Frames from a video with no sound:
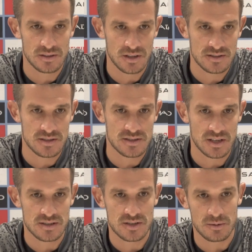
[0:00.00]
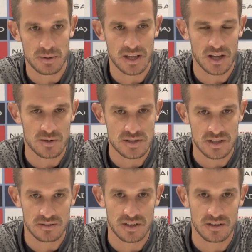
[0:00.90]
As you said, it's going to be chaos
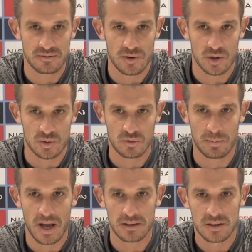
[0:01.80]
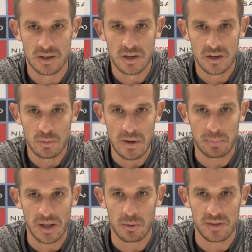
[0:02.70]
in finals, but we
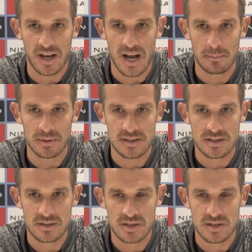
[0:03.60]
play with a calmness.